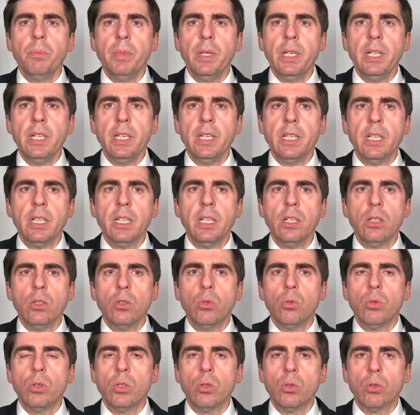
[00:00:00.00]
immediately
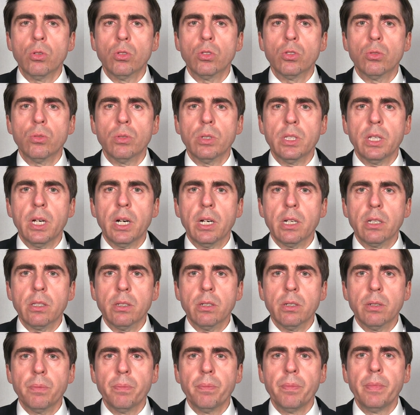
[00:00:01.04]
to a nurse or a
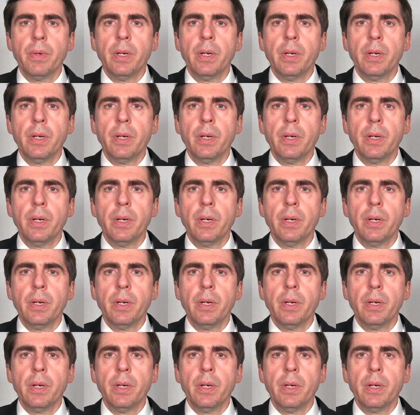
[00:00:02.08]
doctor.